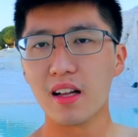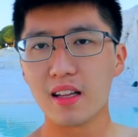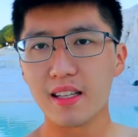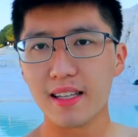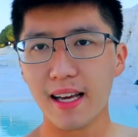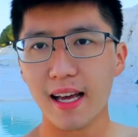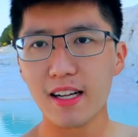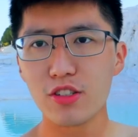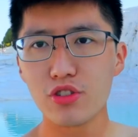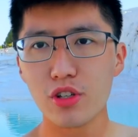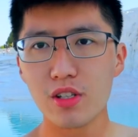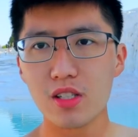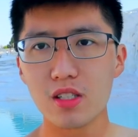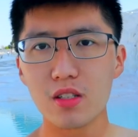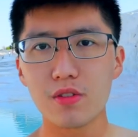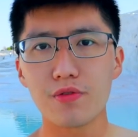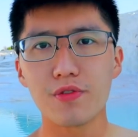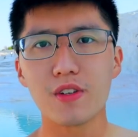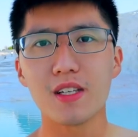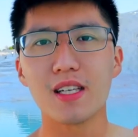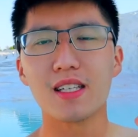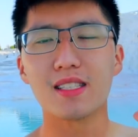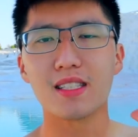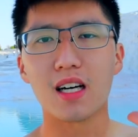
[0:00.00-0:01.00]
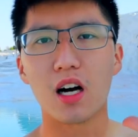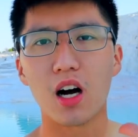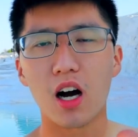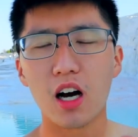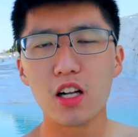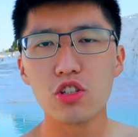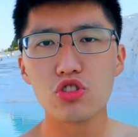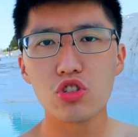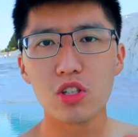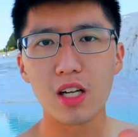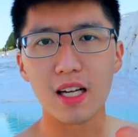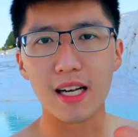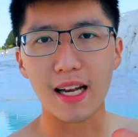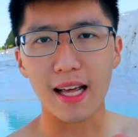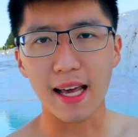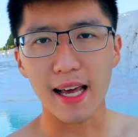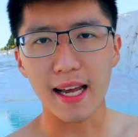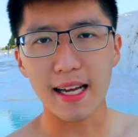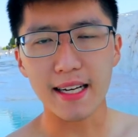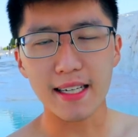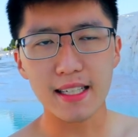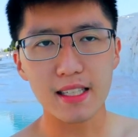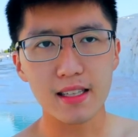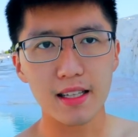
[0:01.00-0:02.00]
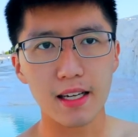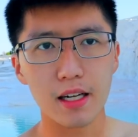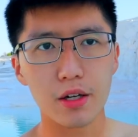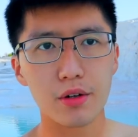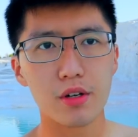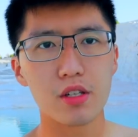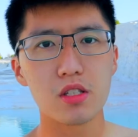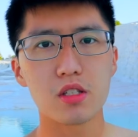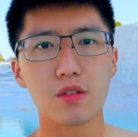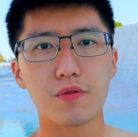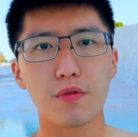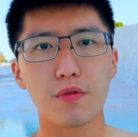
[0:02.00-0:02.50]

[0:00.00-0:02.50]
The entrance fee is 180 liras